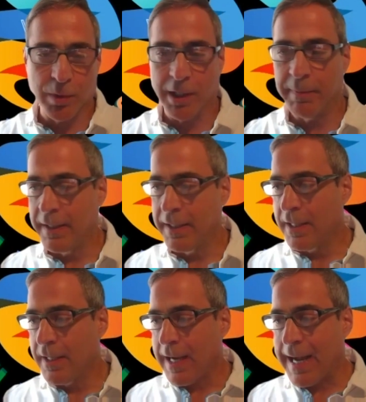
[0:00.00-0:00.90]
realm.
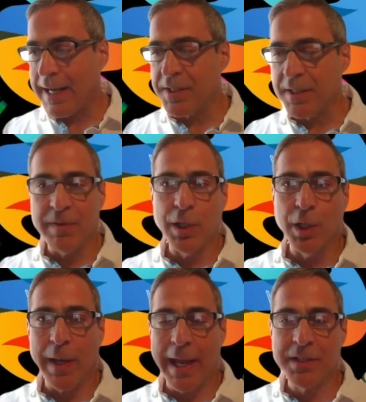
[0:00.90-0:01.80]
Honestly, even
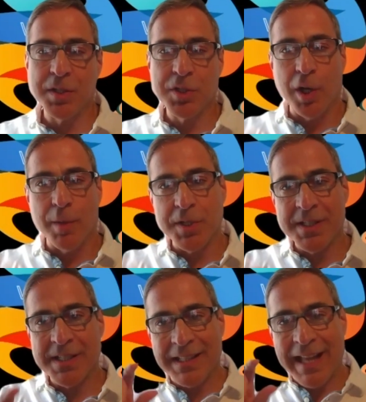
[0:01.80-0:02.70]
though exosomes are
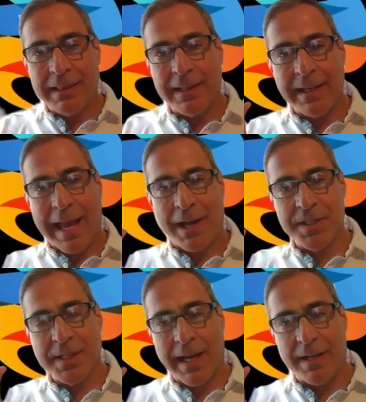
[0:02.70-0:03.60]
slightly
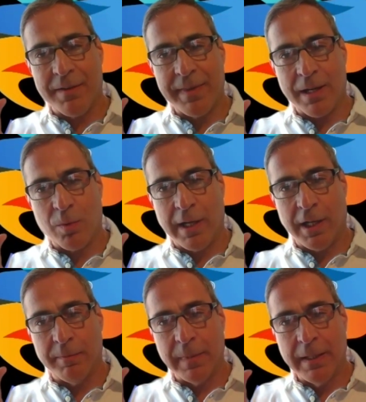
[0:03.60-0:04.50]
outside of that
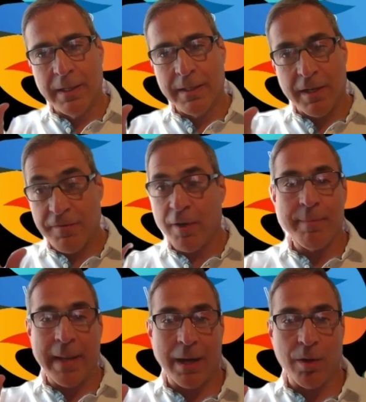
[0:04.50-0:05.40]
realm, they're very
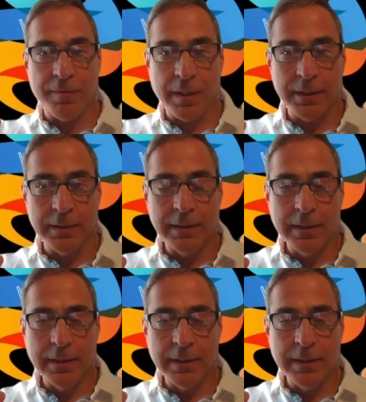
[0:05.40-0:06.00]
powerful.